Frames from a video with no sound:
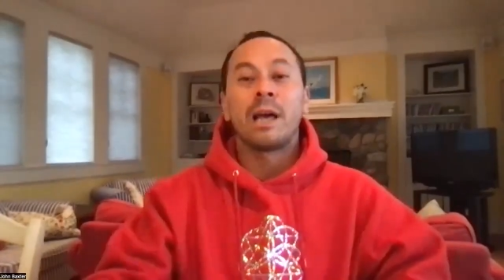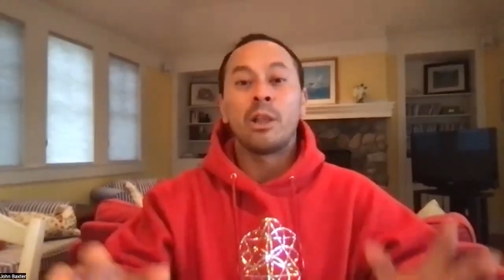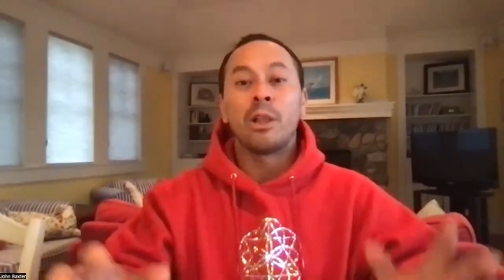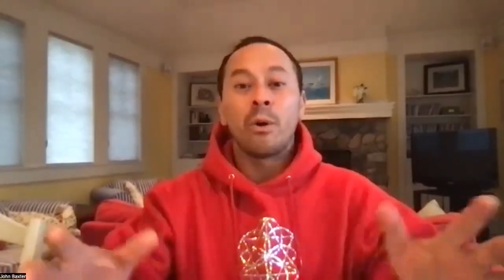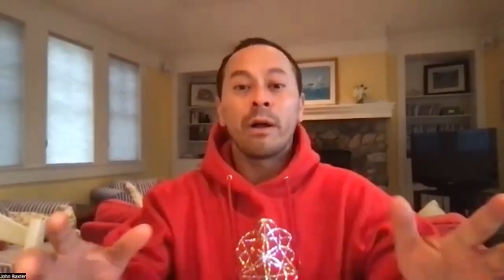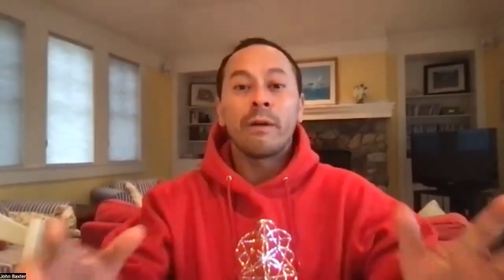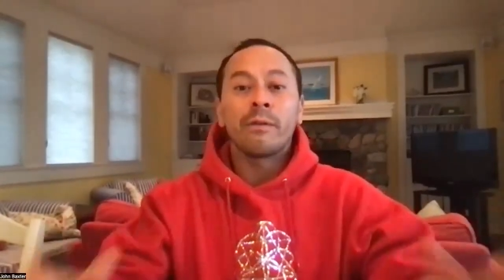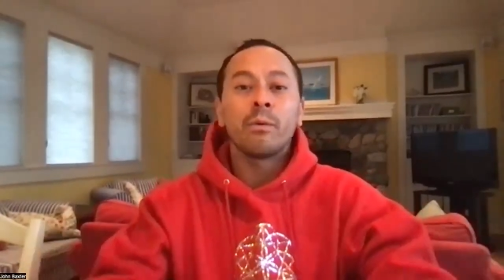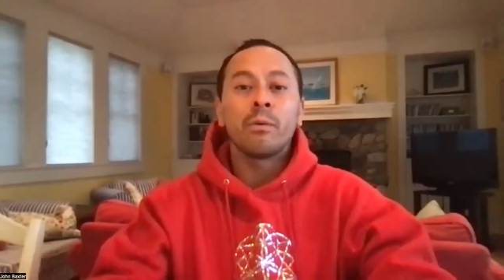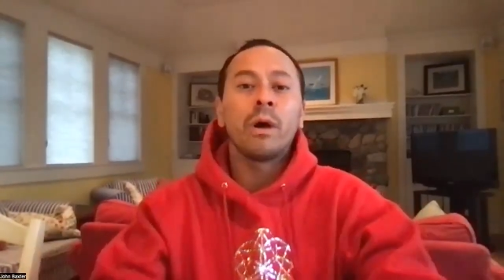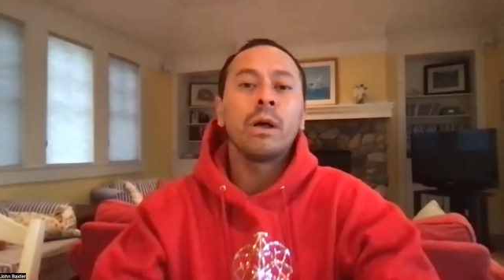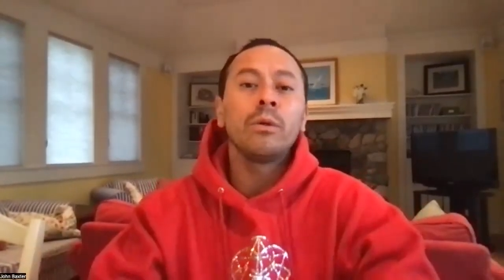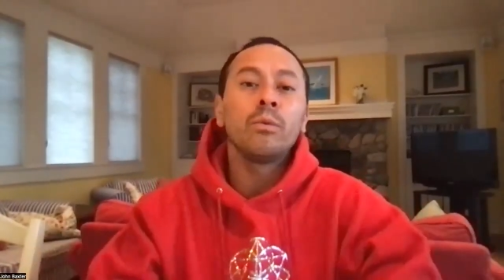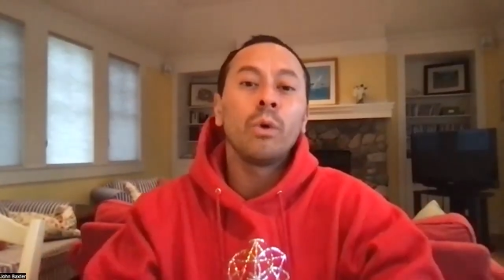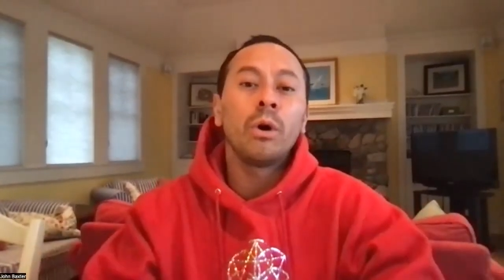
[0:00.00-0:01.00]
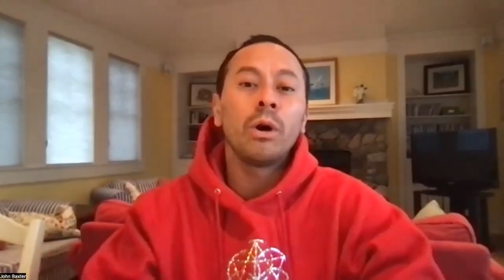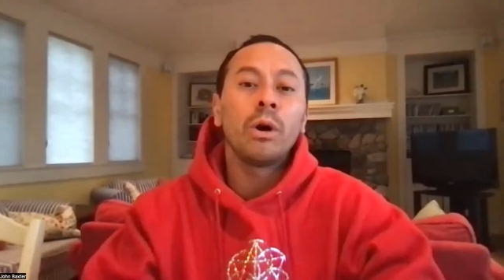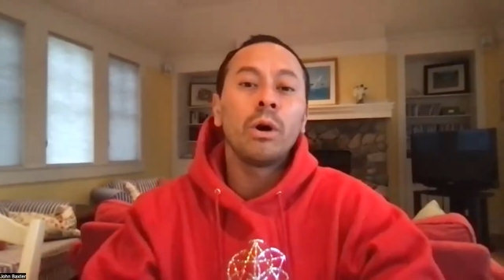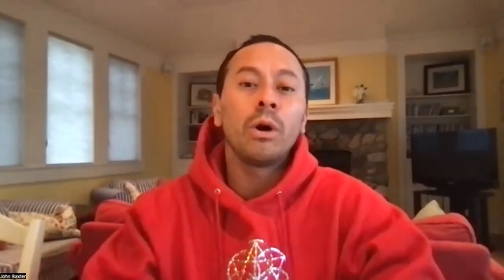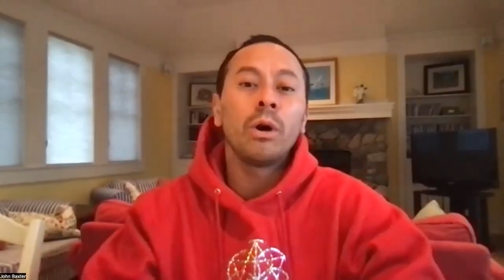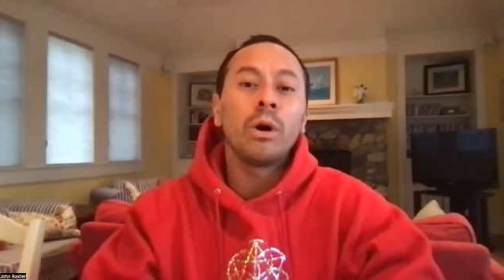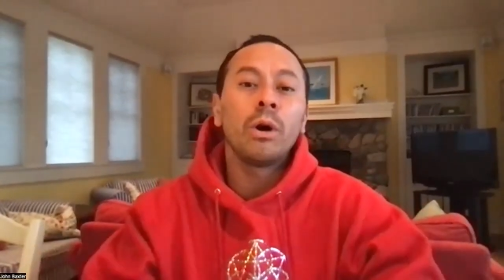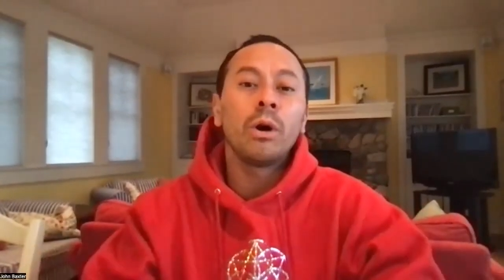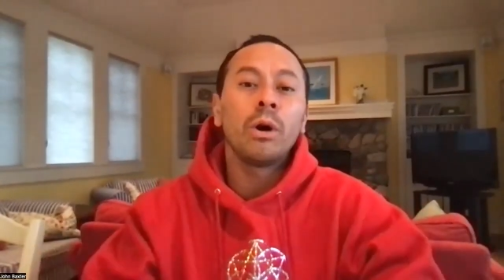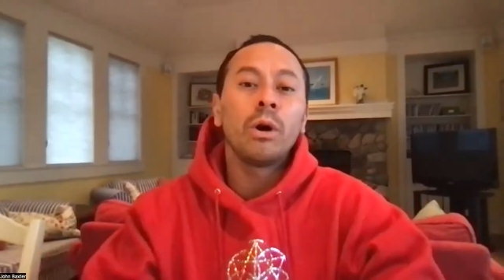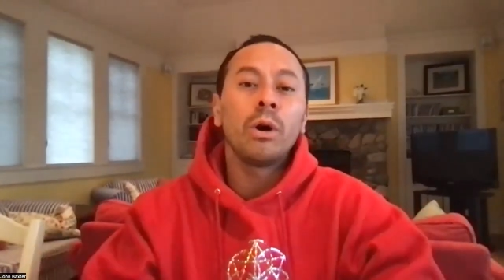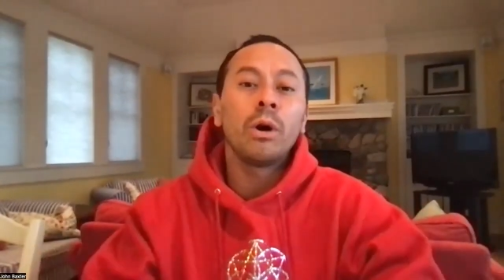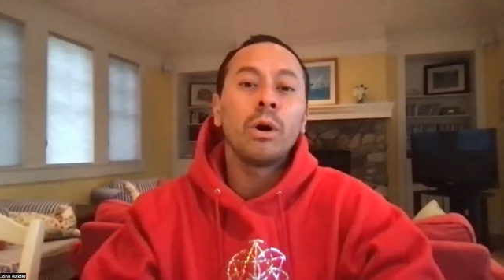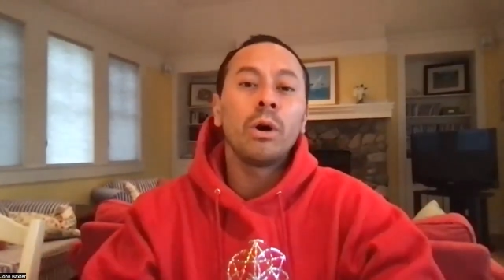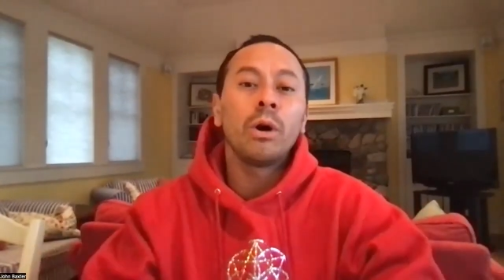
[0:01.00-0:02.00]
Hello, everyone. Welcome to
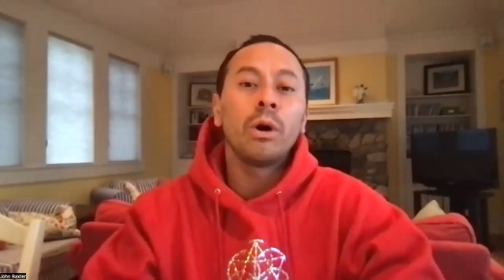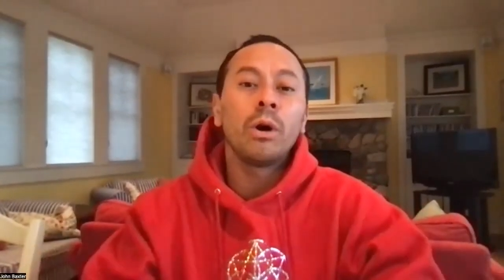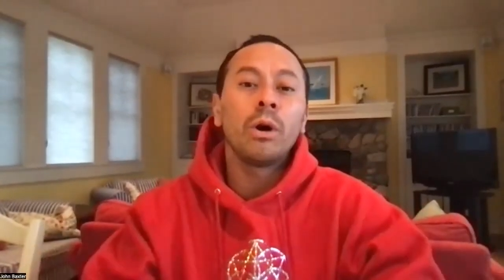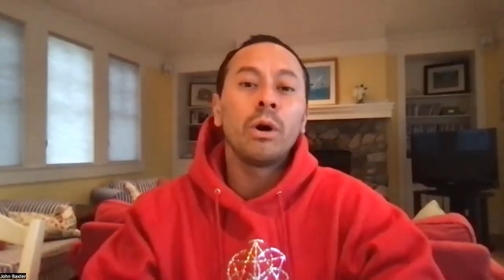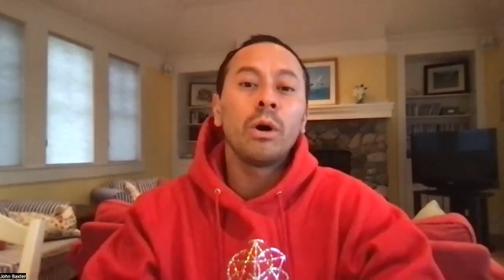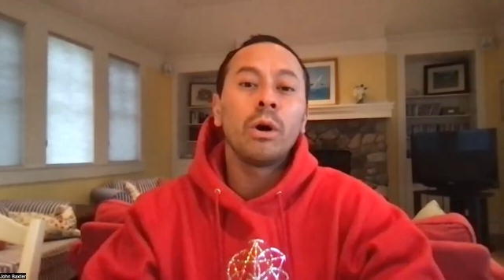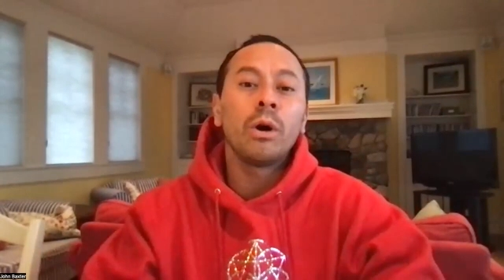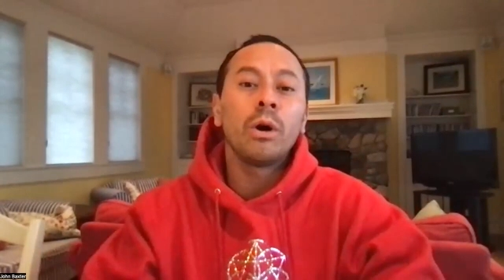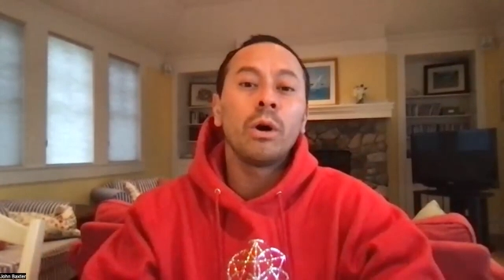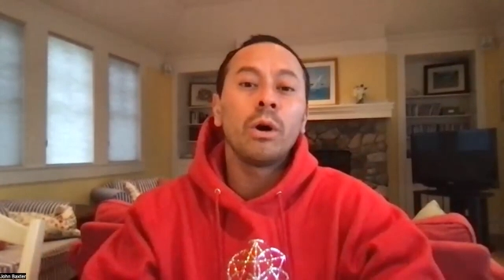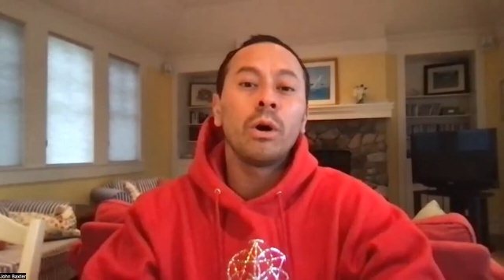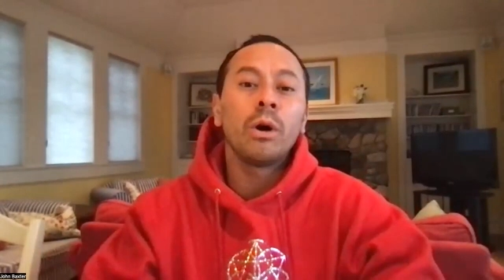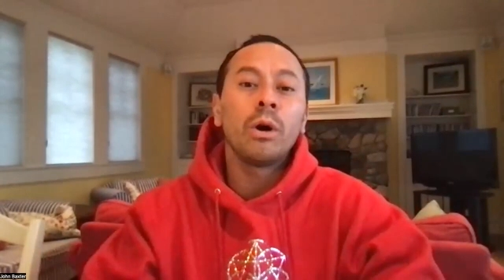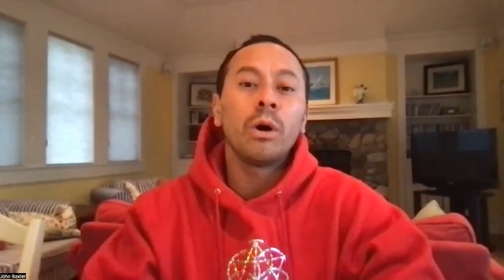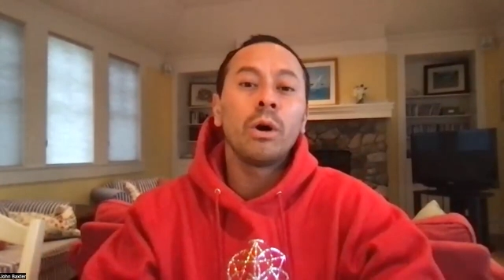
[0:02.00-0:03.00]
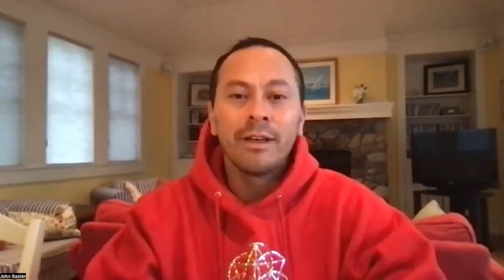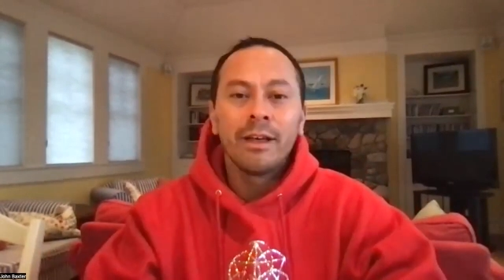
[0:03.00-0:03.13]
John Baxter Live.